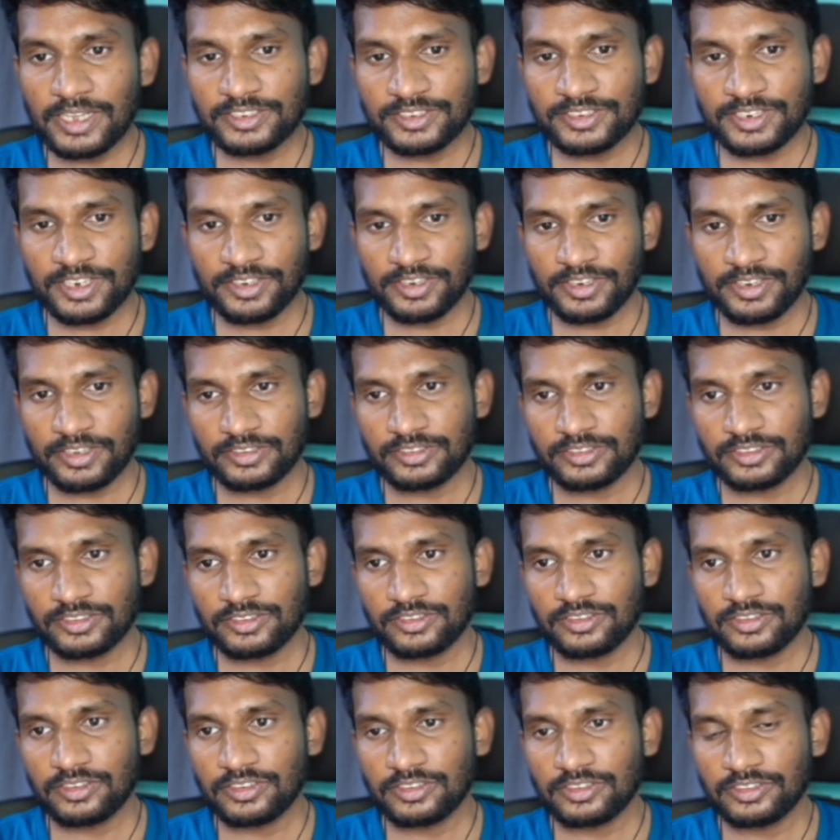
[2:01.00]

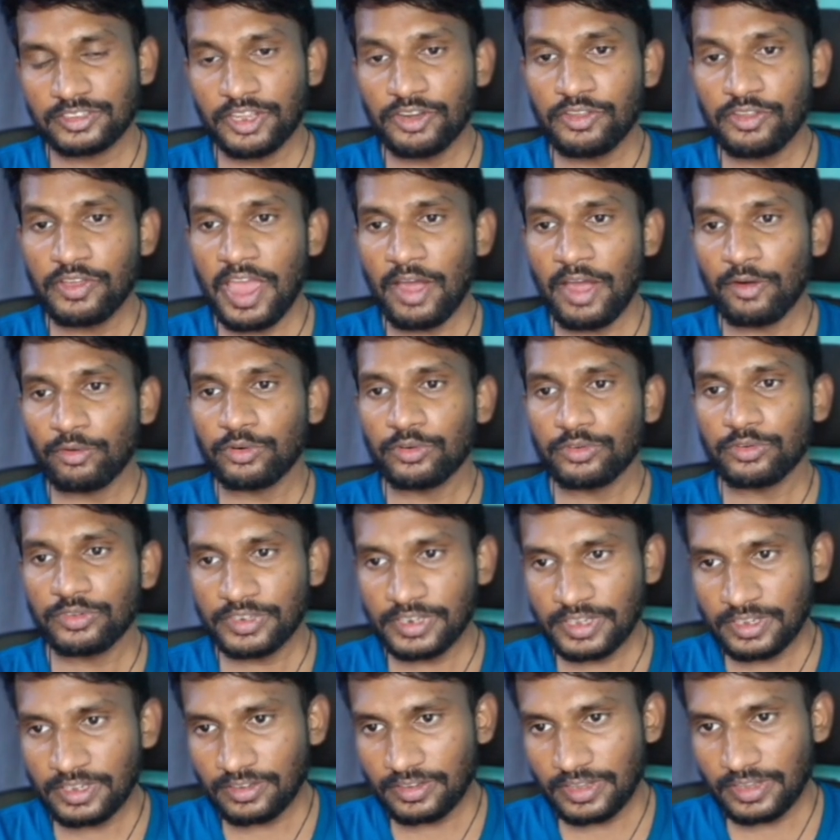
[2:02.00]
returns, then you have to
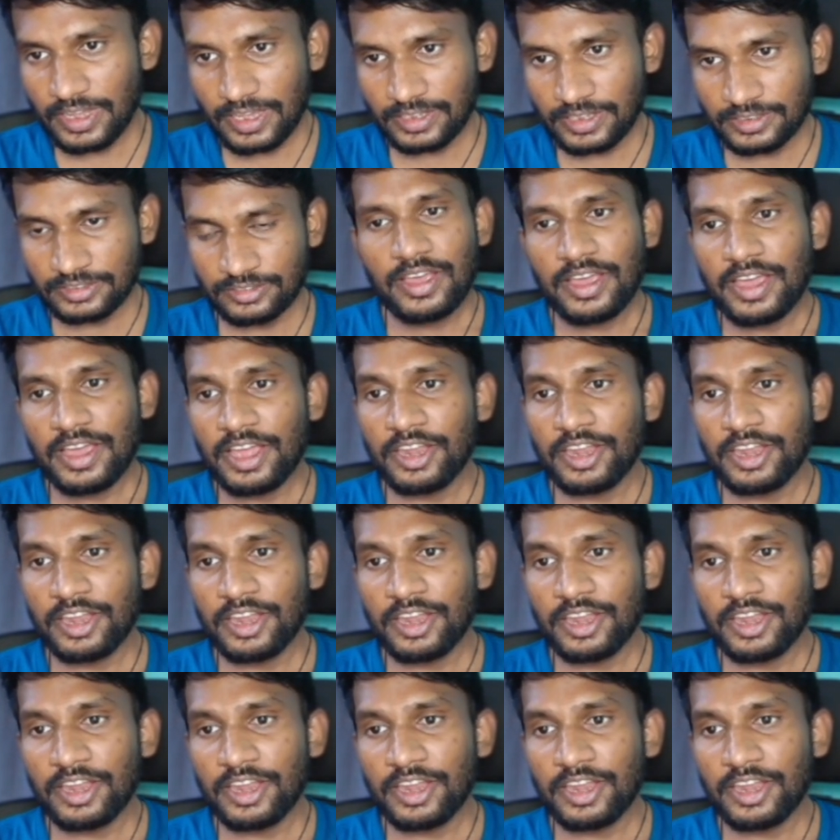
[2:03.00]
tick yes.